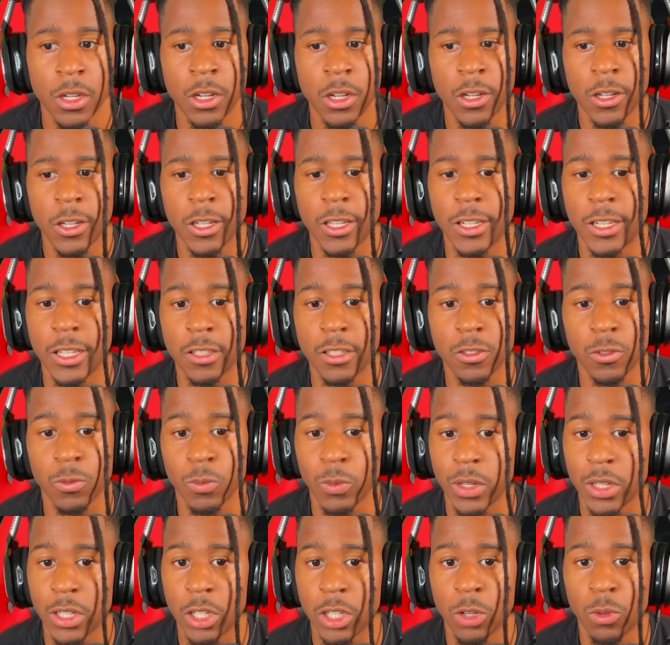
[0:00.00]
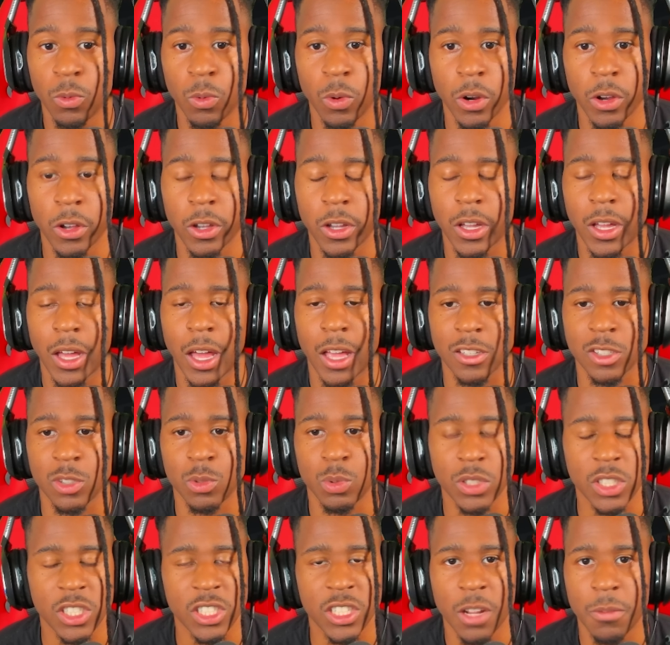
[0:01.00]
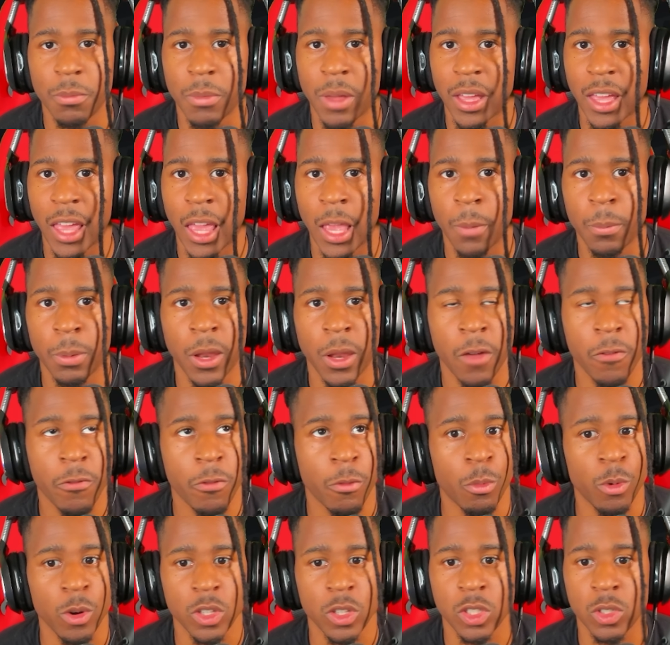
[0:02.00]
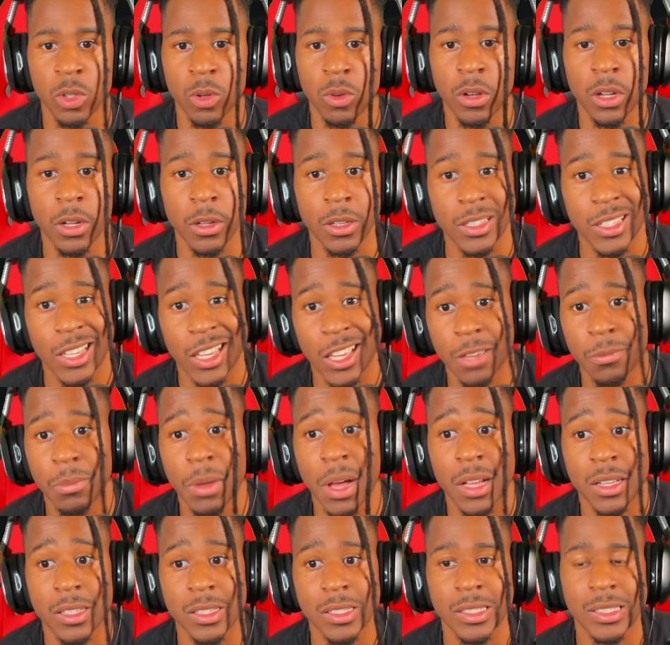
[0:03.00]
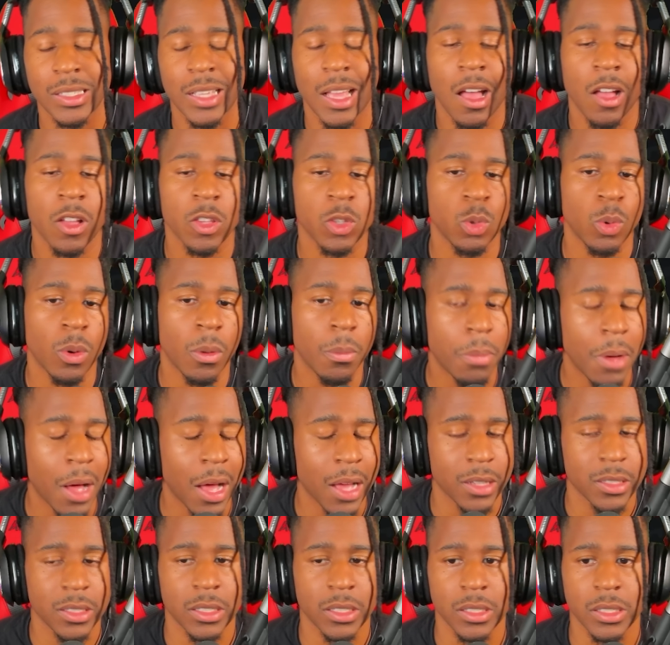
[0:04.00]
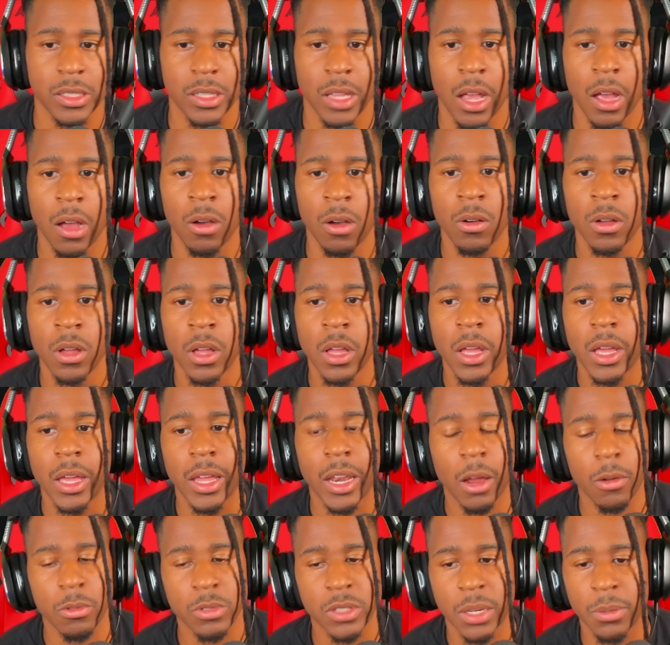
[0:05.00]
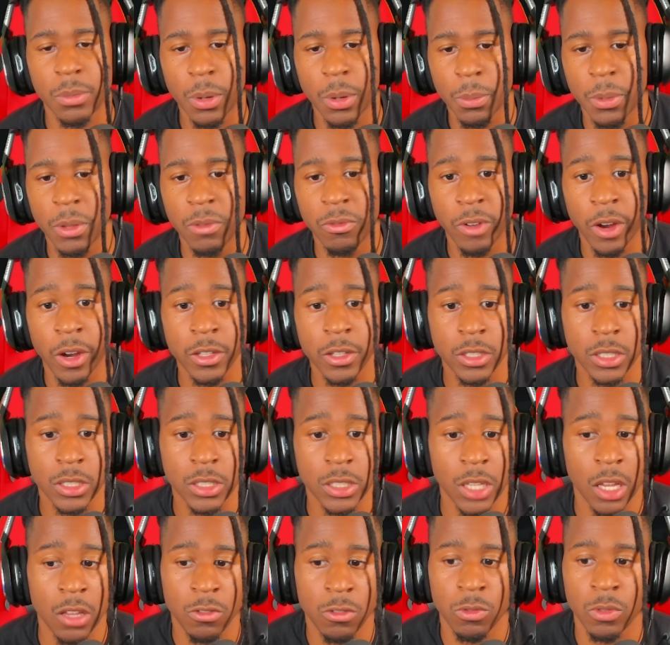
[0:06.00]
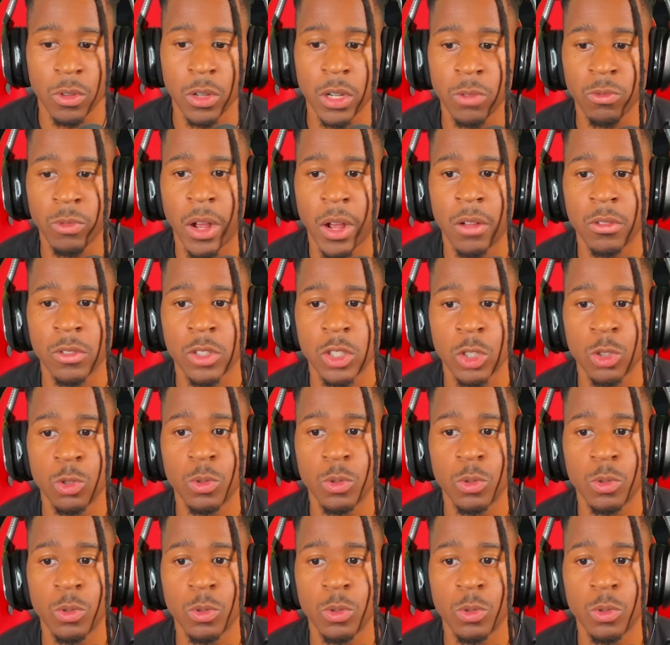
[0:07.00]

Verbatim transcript: He did some really good work. I switched up my game plan from more so a kickboxing style to a boxing style, and I was able to be very successful in round two.